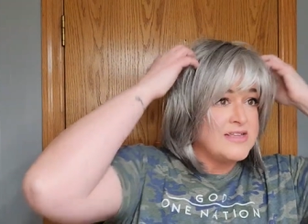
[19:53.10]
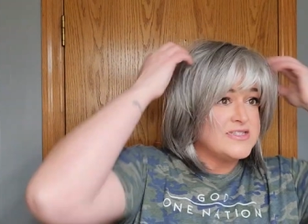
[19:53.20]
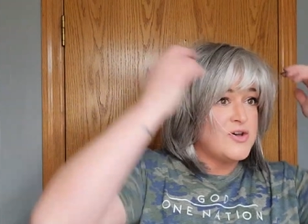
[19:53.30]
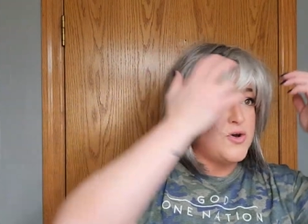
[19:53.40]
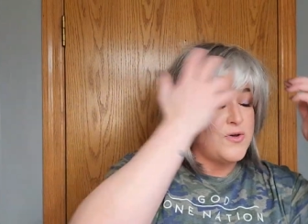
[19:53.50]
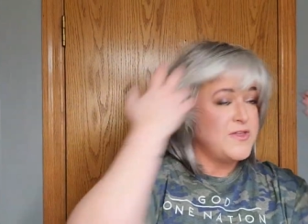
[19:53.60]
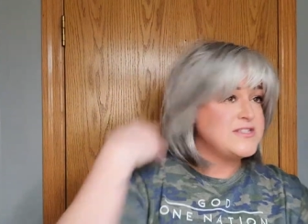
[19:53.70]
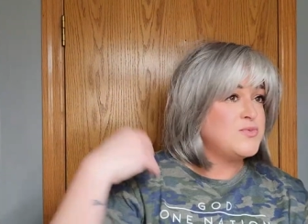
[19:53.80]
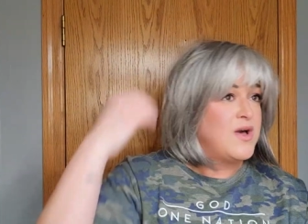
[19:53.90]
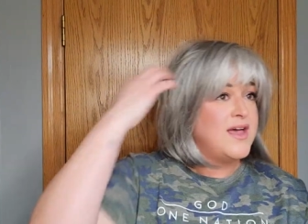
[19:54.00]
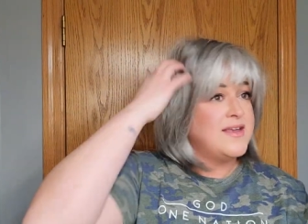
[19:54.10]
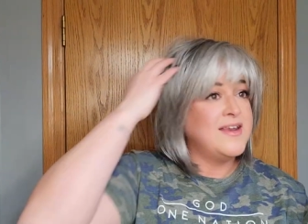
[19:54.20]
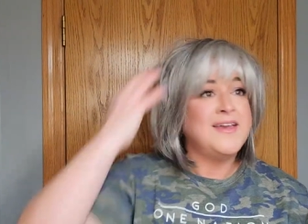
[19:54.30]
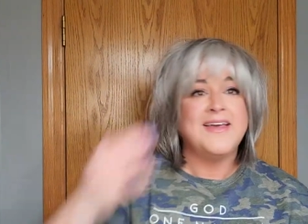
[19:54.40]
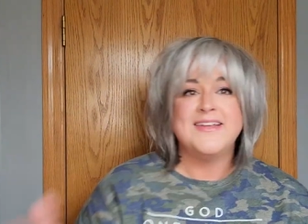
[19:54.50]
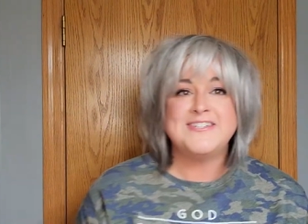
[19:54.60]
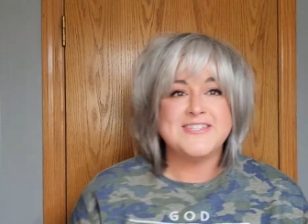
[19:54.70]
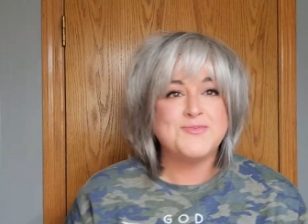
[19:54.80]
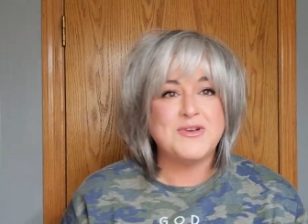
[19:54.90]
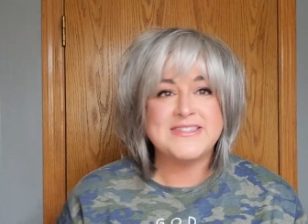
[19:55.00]
And so this one
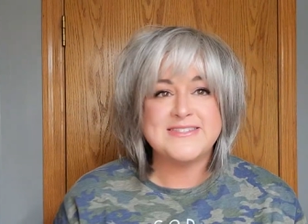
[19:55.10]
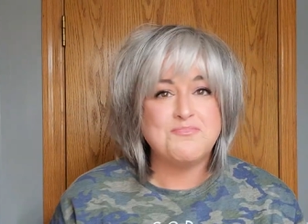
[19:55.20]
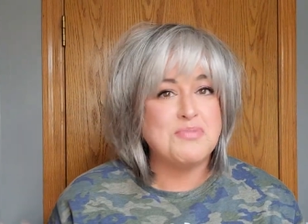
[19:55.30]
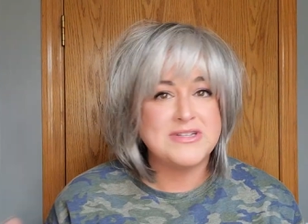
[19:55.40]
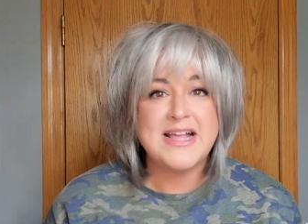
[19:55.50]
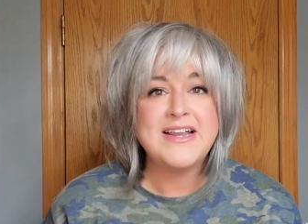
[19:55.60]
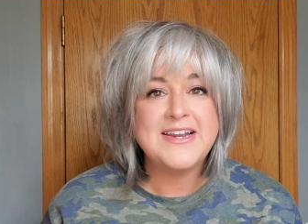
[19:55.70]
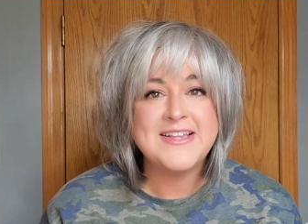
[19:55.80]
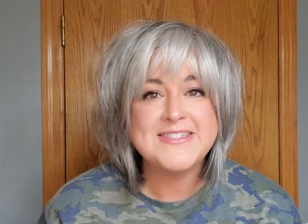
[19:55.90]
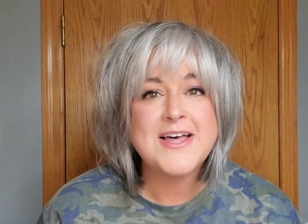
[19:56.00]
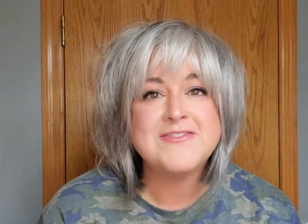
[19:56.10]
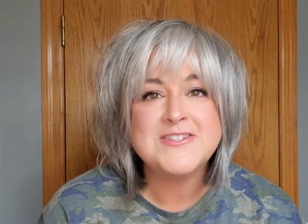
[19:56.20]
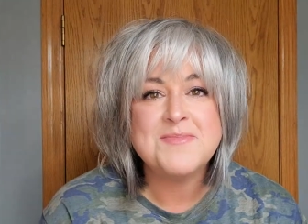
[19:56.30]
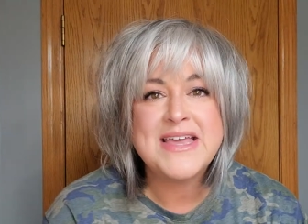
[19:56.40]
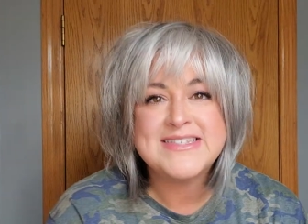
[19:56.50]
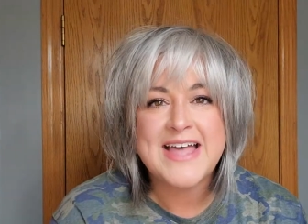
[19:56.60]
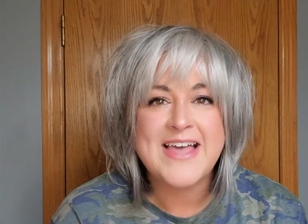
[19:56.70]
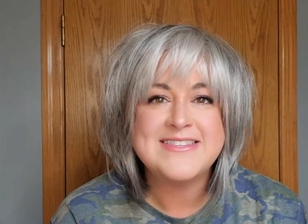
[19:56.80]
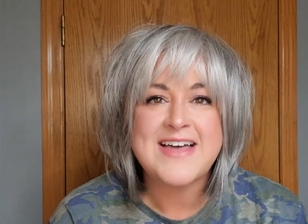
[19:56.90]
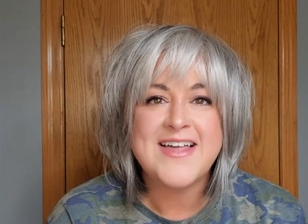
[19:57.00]
just was presented itself to me as
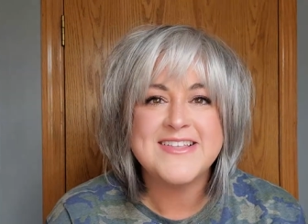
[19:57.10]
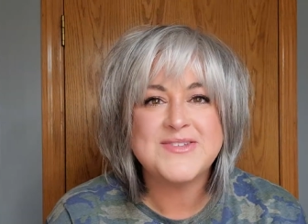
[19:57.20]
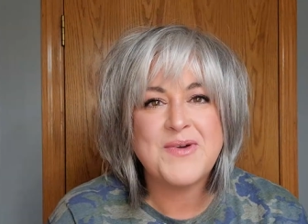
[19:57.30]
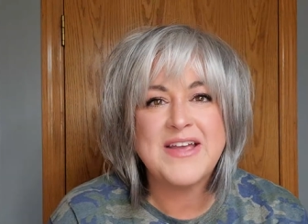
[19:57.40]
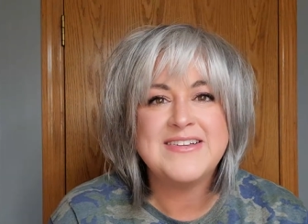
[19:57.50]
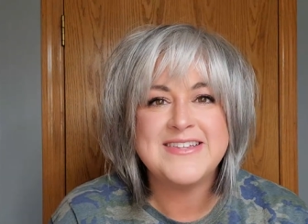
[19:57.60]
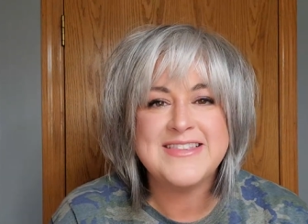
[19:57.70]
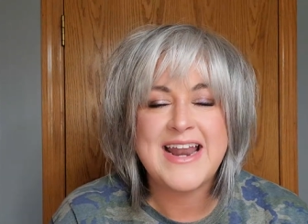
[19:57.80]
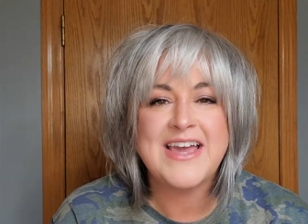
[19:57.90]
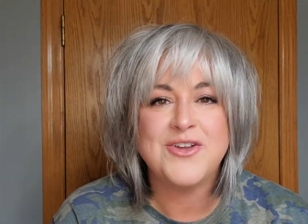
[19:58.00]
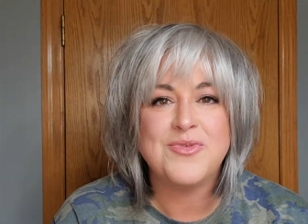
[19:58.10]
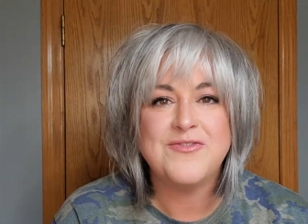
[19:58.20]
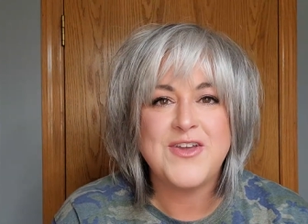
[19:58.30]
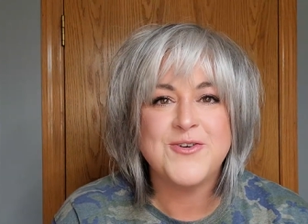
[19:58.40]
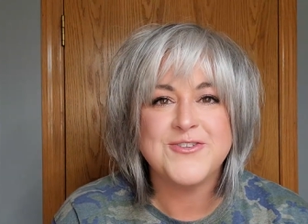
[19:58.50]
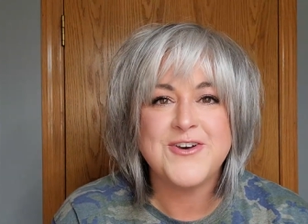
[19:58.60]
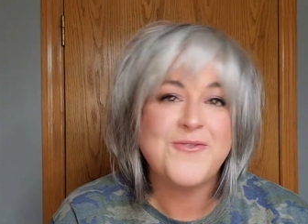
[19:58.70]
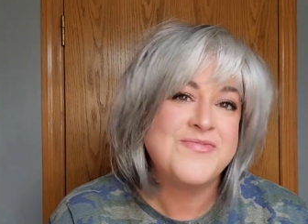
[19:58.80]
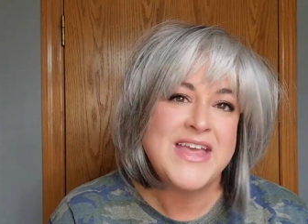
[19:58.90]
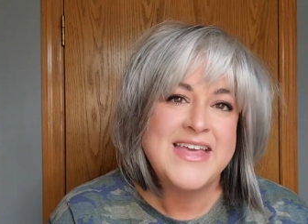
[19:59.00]
I saw this wig to, that I could review.
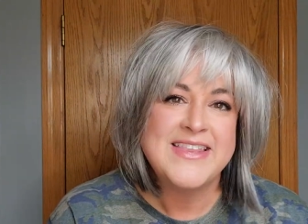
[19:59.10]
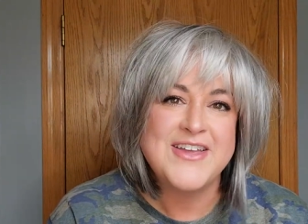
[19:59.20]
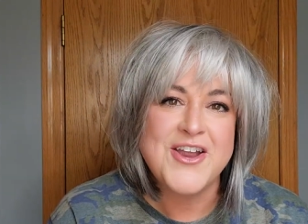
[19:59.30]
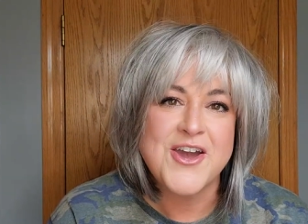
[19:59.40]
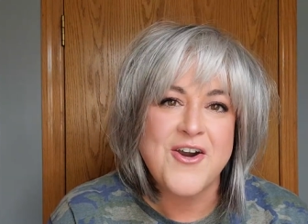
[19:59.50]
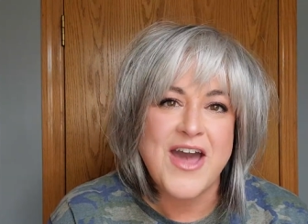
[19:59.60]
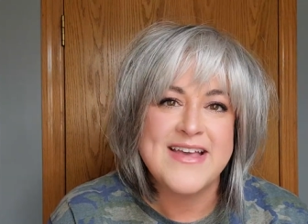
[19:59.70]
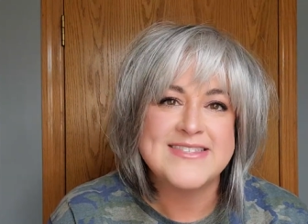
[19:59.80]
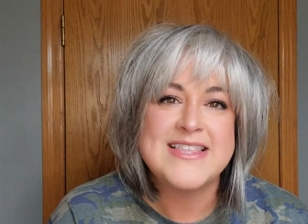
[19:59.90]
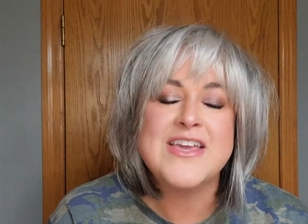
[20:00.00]
So there you go, guys.